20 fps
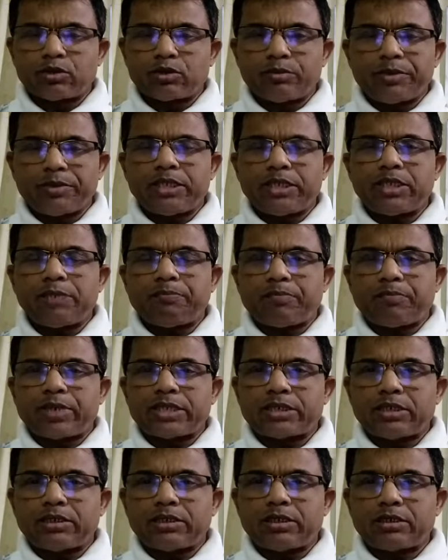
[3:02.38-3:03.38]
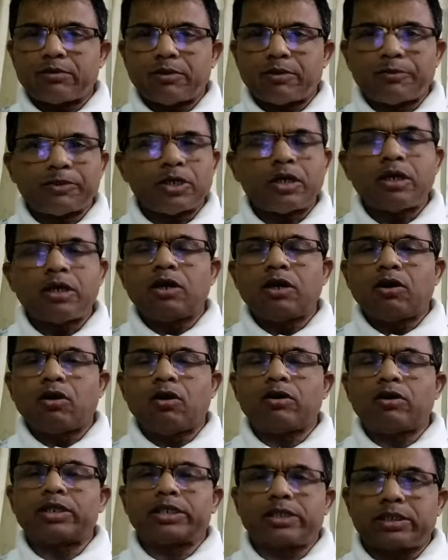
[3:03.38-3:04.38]
should be representative of the
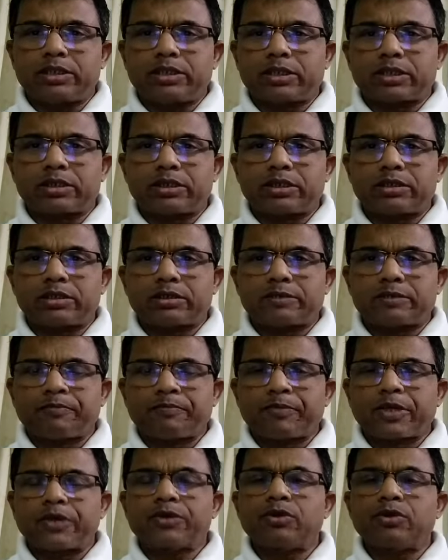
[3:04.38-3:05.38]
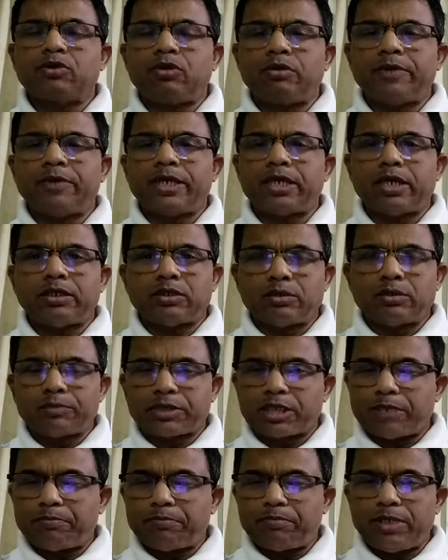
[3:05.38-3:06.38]
all the transactions you can go by random
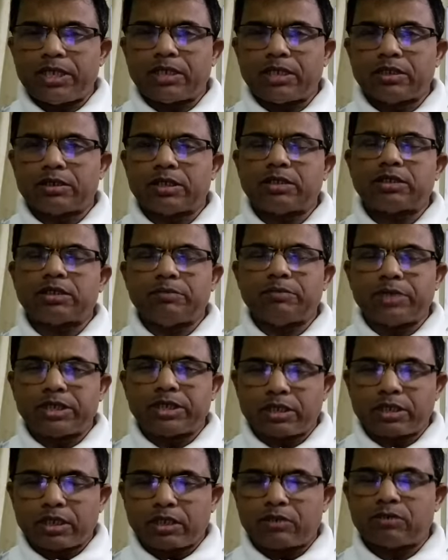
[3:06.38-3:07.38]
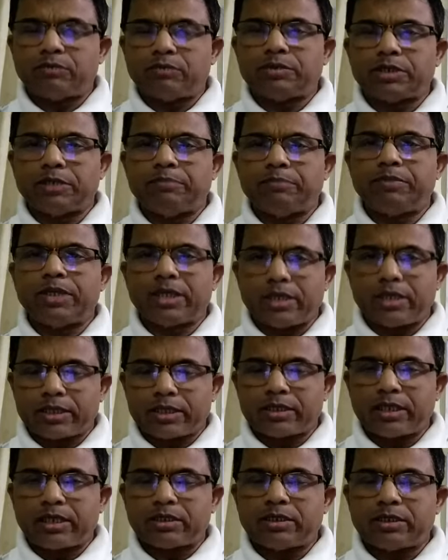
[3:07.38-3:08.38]
sampling systematic random sampling
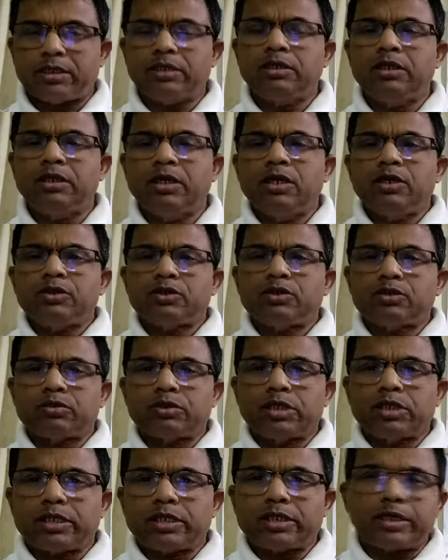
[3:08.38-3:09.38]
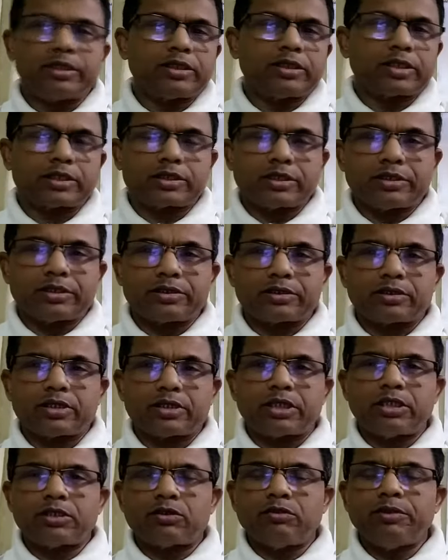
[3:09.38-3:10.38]
like that and choose the transactions
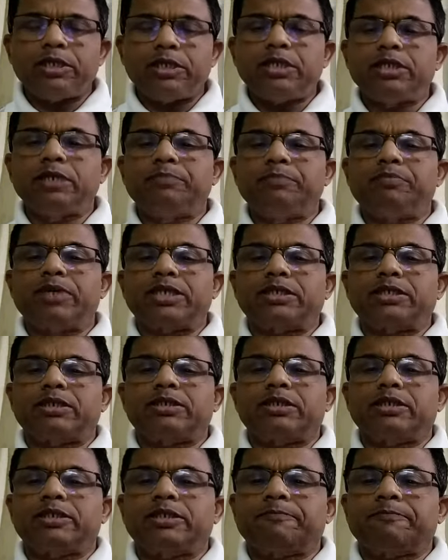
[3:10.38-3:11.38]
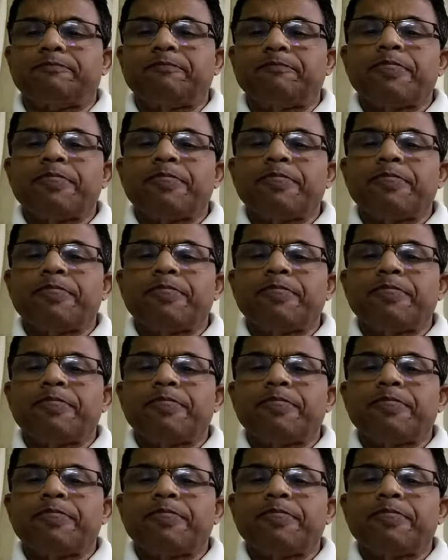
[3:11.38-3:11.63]
then it will be representative